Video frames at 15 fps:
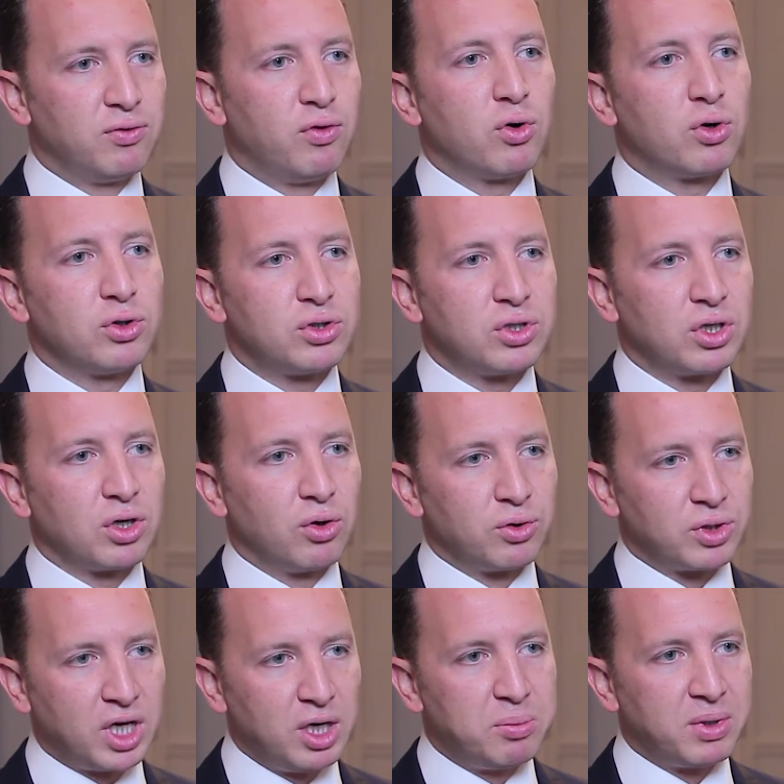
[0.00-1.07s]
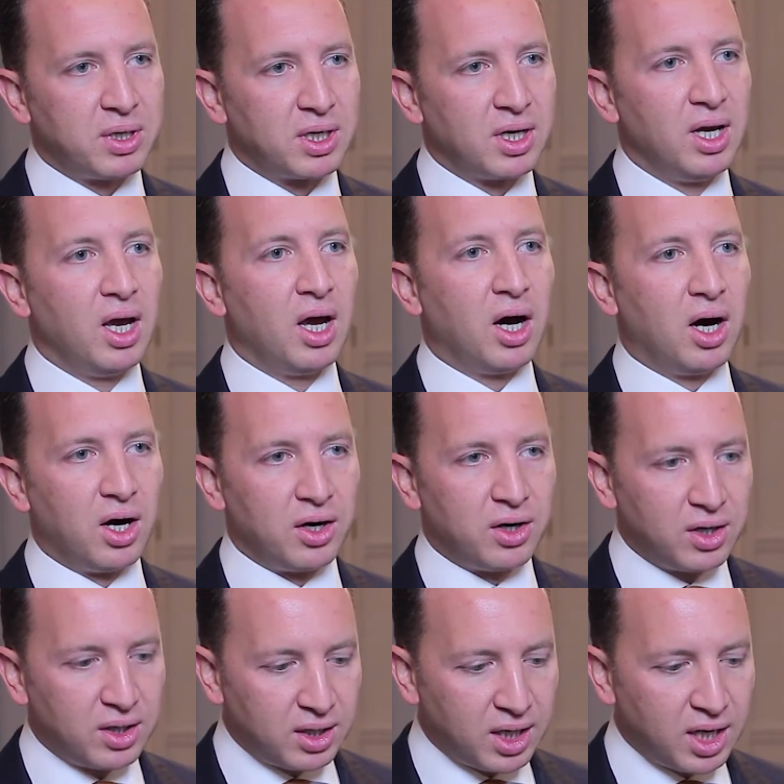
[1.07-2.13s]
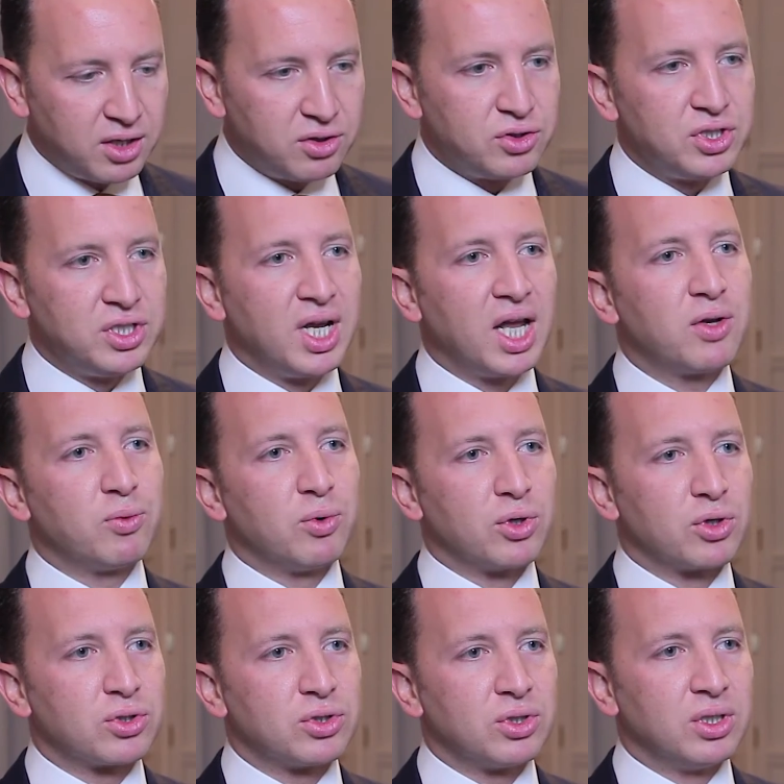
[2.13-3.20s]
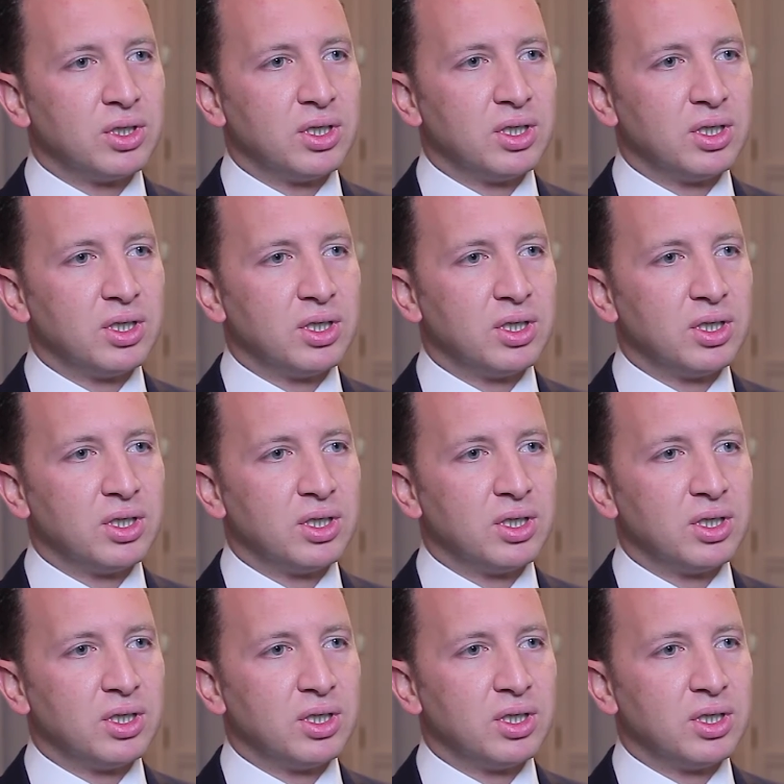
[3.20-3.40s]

focusing on keeping our energy networks uh,